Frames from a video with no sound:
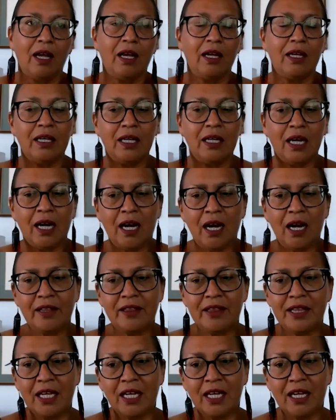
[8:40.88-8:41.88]
Yeah, I
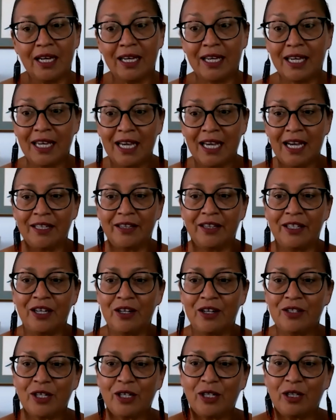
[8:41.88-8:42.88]
think, again,
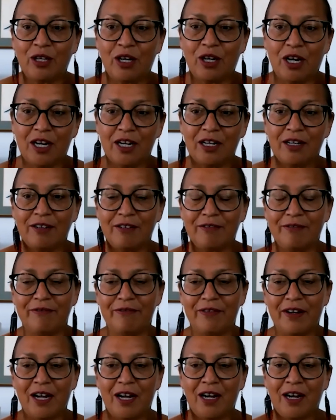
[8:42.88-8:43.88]
there's a lot of
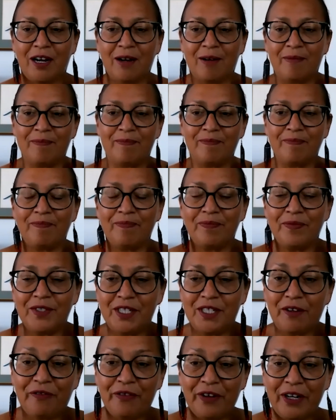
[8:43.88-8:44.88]

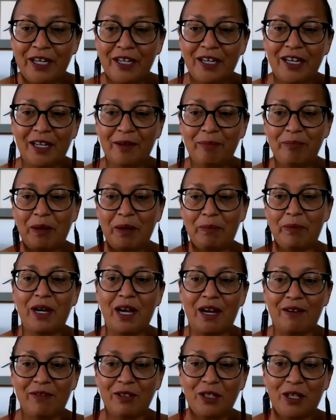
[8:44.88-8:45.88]
different, people
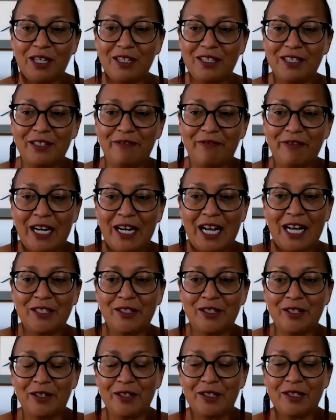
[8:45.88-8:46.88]
have a lot of different
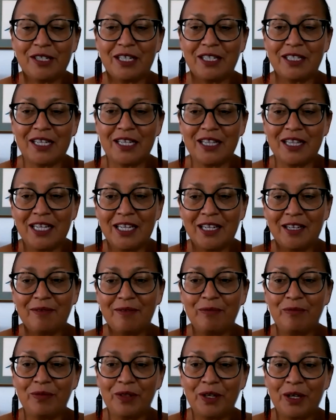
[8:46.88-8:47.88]
answers because I think,
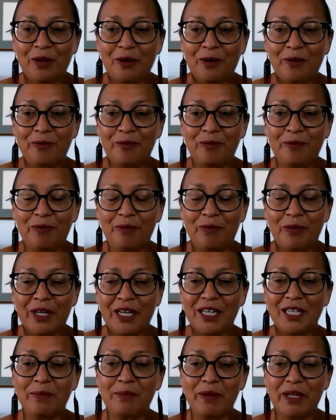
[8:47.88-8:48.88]
we
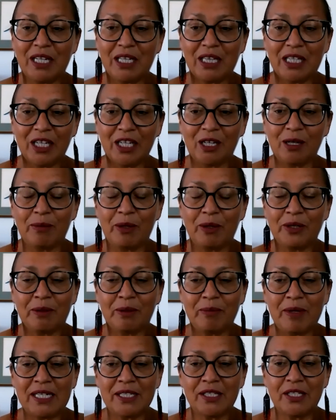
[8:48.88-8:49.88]
need to be clear about the
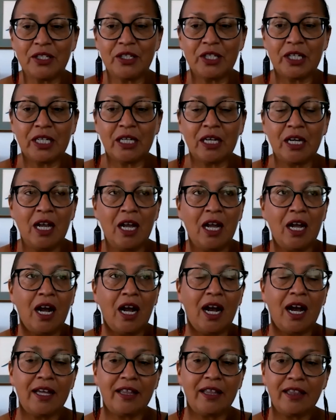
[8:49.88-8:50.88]
messaging.
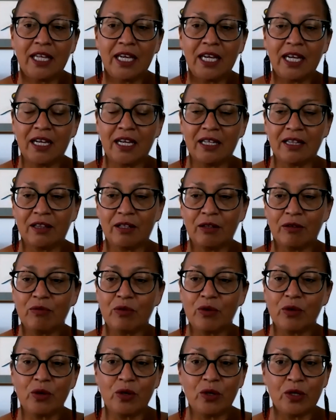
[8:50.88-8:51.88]
I think the
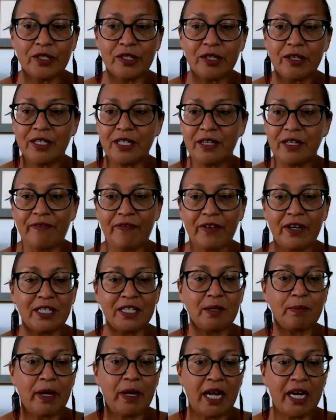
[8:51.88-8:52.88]
rules are different
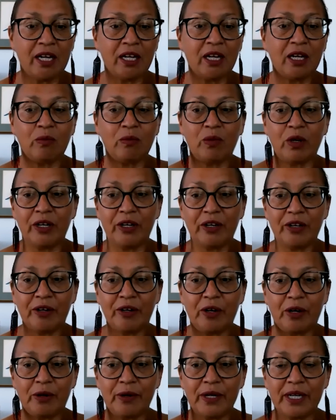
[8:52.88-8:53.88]
depending on where you're
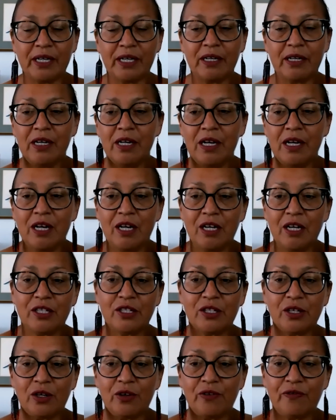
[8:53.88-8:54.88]
going.
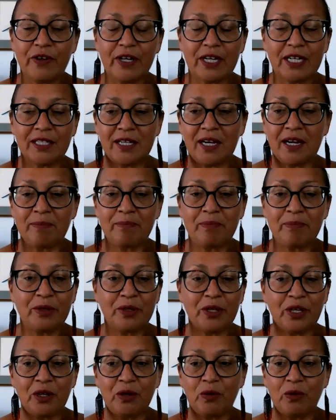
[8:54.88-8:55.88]
So, for example,
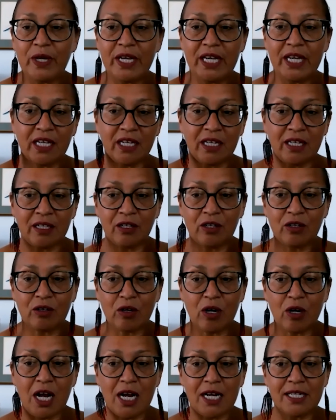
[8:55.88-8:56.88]
we can
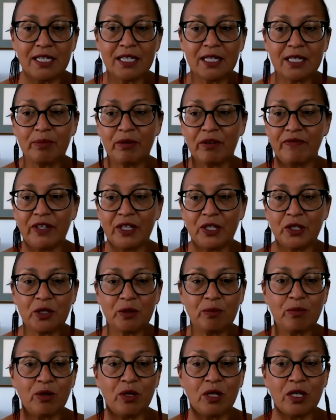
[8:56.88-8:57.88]
cross the provincial
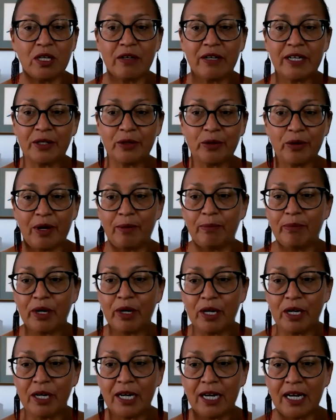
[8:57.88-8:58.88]
border into
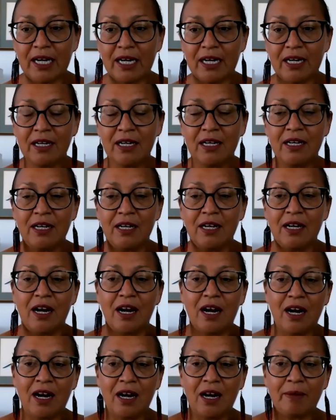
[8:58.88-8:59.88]
Alberta,
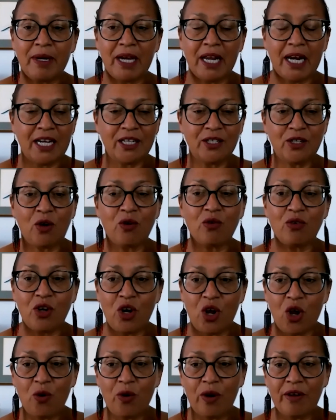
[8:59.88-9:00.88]
and I don't
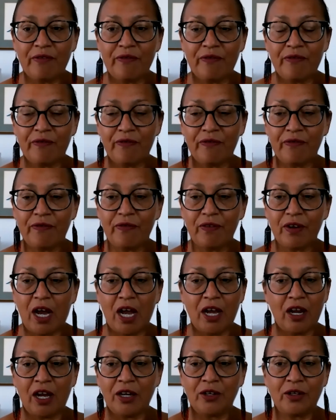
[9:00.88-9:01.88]
know if,
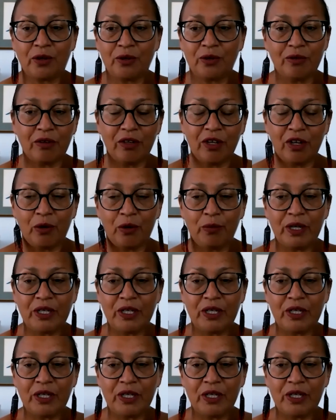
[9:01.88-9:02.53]
I don't, we